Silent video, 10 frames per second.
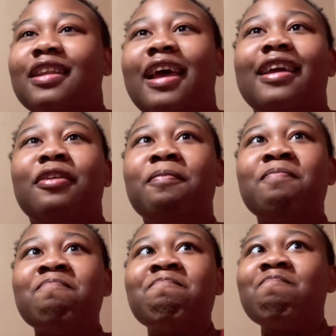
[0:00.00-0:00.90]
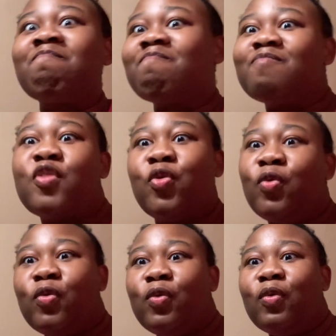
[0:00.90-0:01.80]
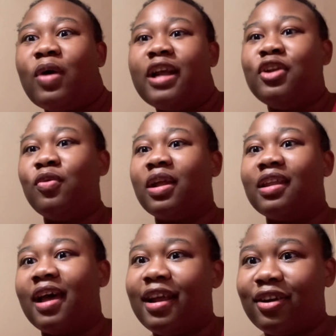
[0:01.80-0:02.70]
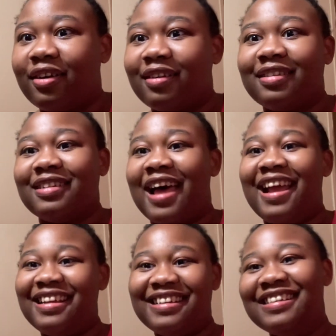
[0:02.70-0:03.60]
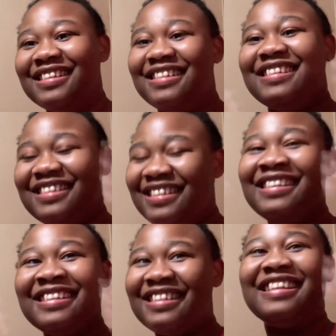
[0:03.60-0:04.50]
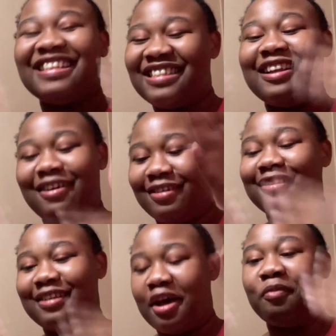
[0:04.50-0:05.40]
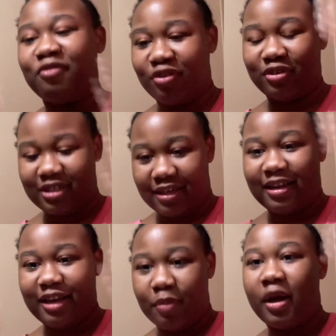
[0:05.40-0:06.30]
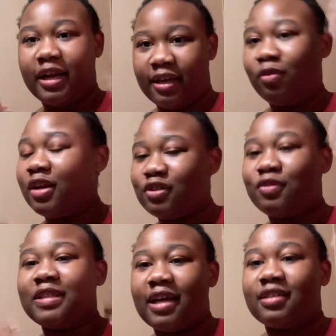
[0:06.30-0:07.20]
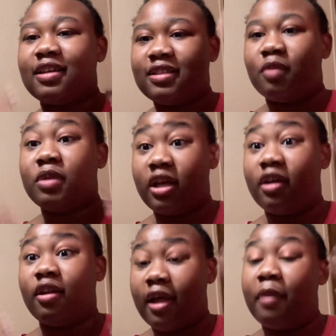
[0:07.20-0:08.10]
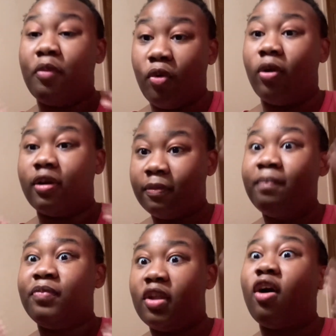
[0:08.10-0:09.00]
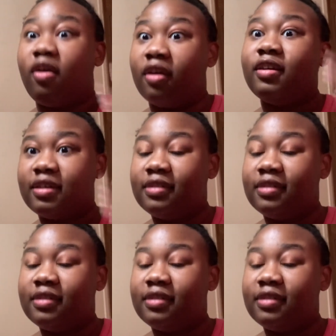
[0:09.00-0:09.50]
Like, ooh, I knew a letter. Like, that's not helpful to anybody. What if she was asking something a lot more hard?